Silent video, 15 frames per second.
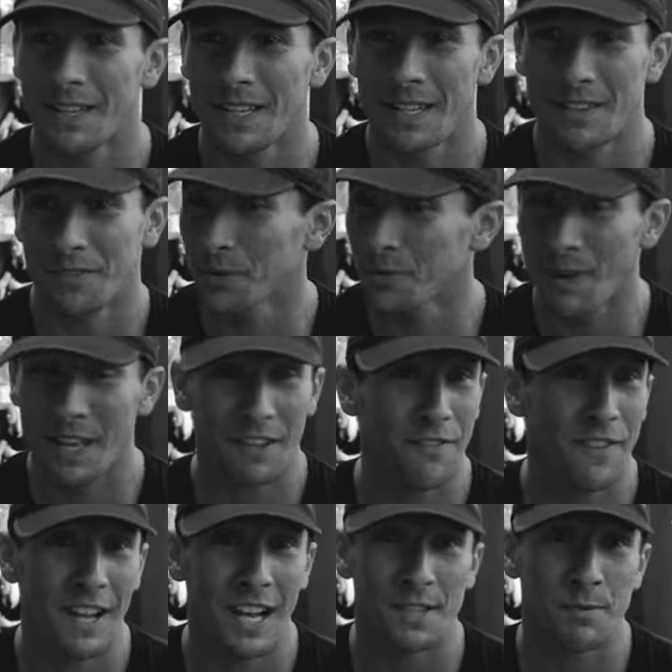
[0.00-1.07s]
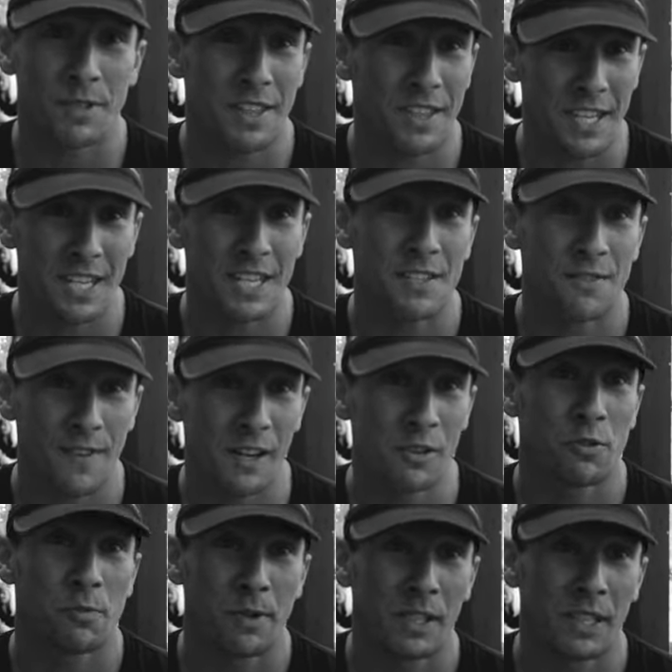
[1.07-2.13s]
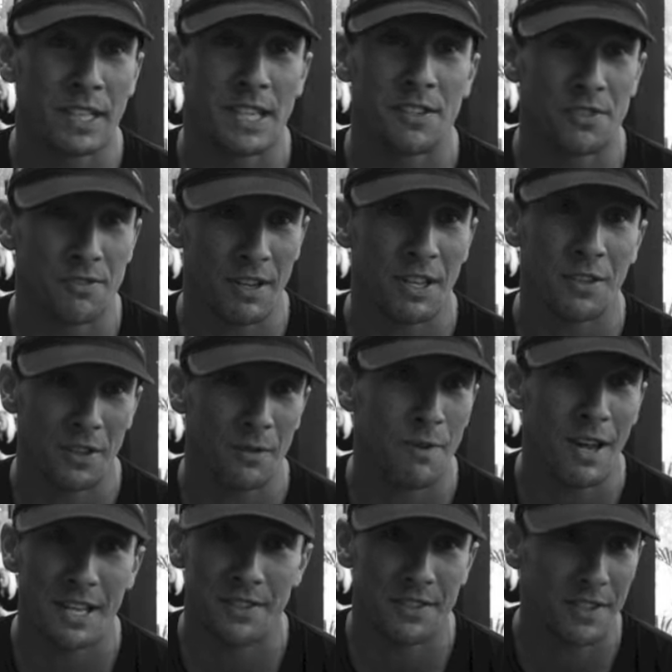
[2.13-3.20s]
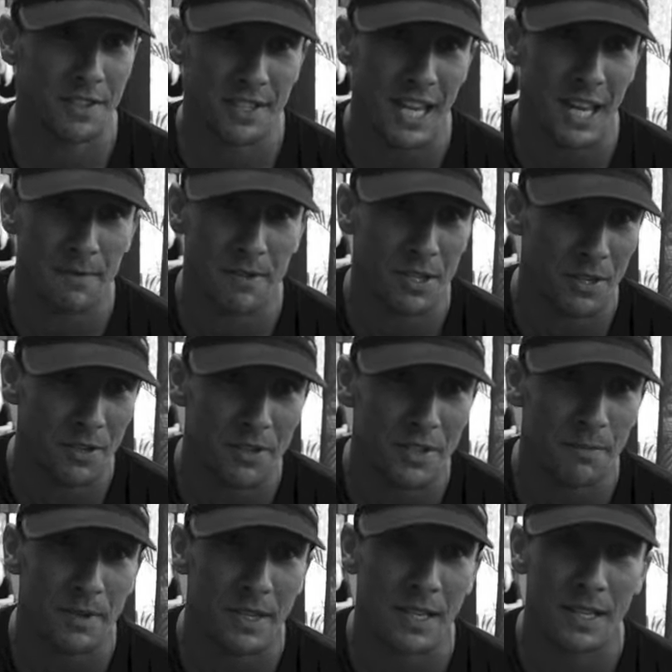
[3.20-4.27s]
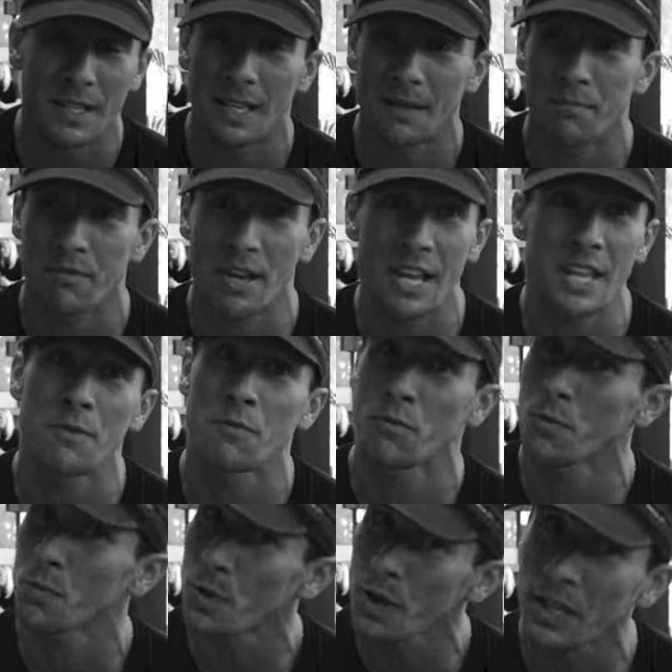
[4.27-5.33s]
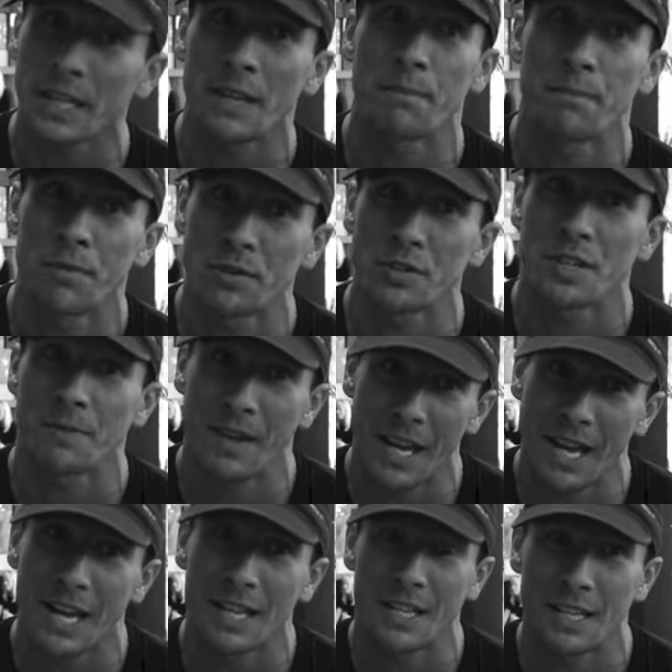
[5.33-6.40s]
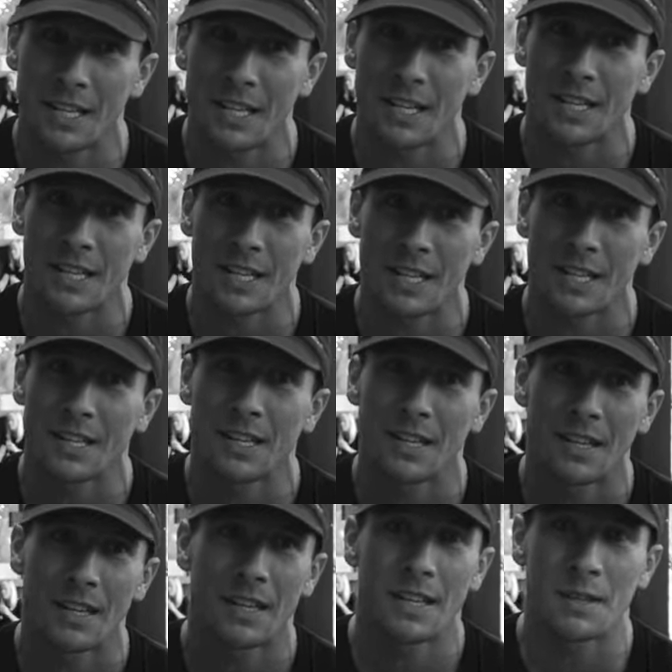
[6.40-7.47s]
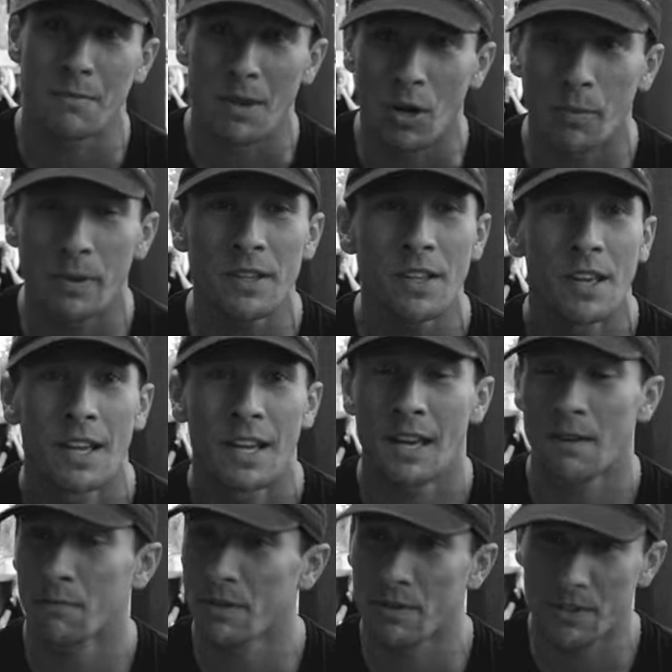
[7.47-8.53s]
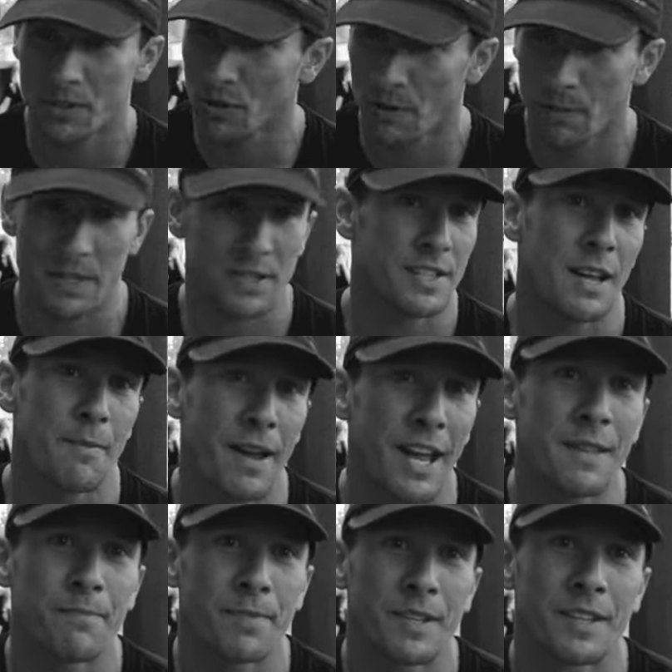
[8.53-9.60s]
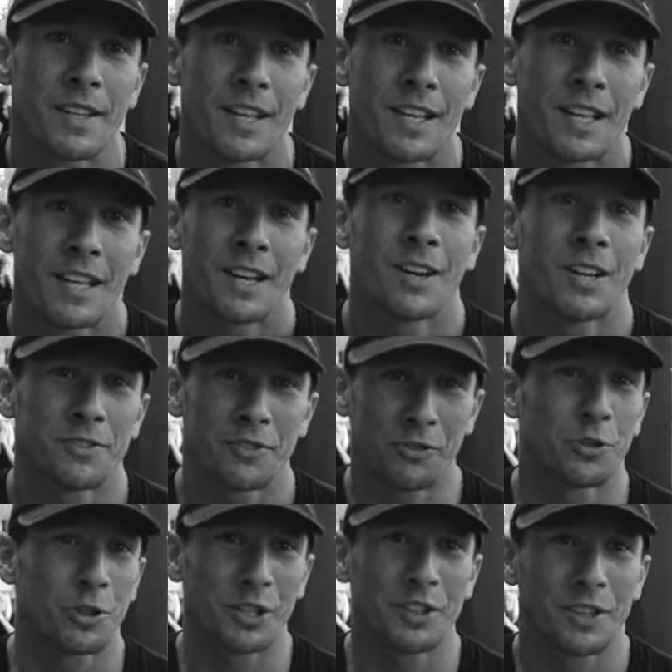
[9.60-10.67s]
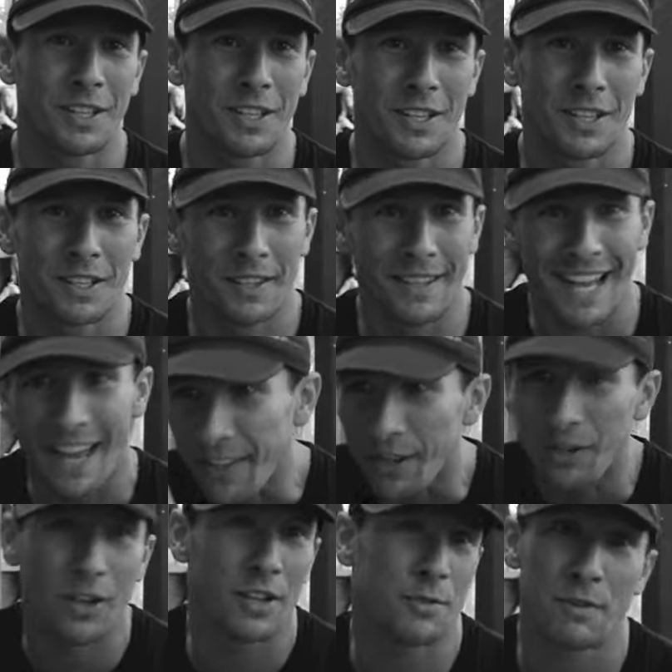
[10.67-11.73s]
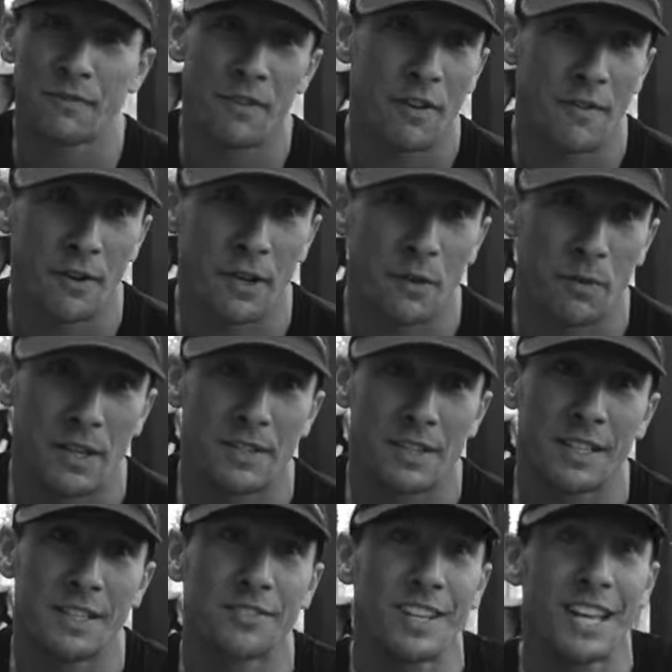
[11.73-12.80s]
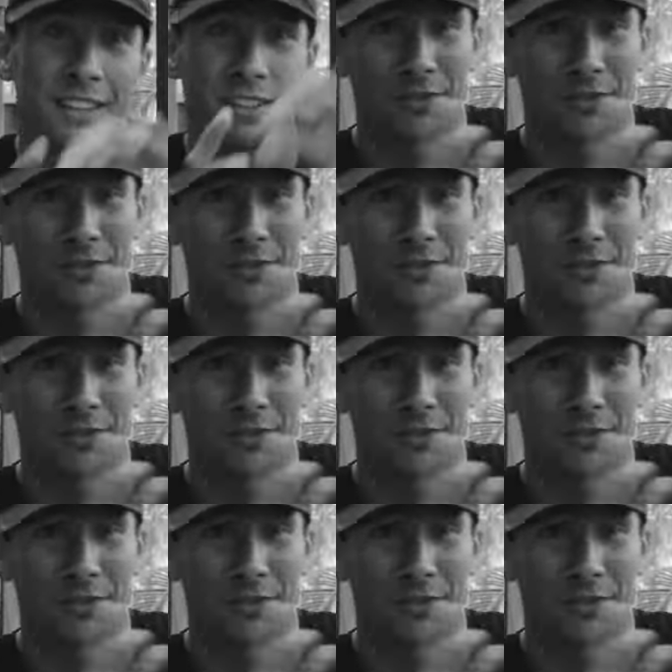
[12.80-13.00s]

he's still running fast, but I think his vulnerability, his strength on the run isn't the same as it used to be. And Brownie really pushed him hard in Melbourne, and we went sub-8, but I just look at the other guys went very, very quick. So let's take the